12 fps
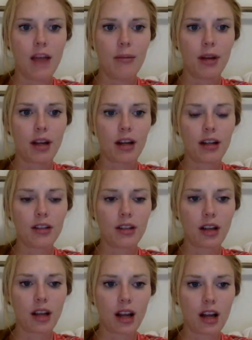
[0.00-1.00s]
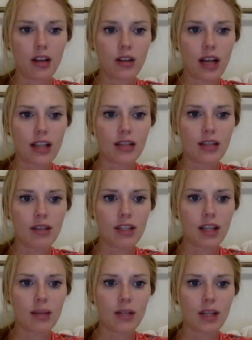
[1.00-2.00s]
But con- contrast the
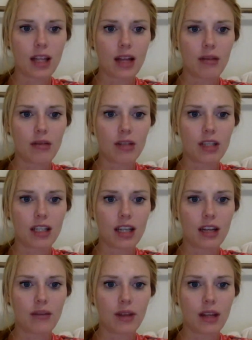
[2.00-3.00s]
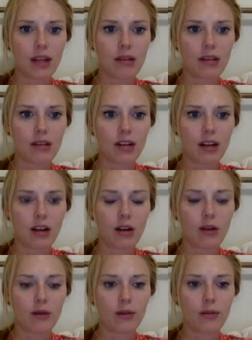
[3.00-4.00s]
reception they will receive when they return
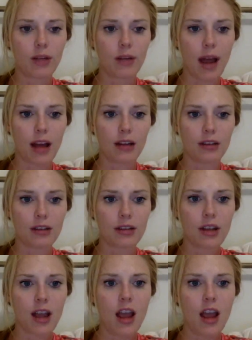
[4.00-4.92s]
home from their battles.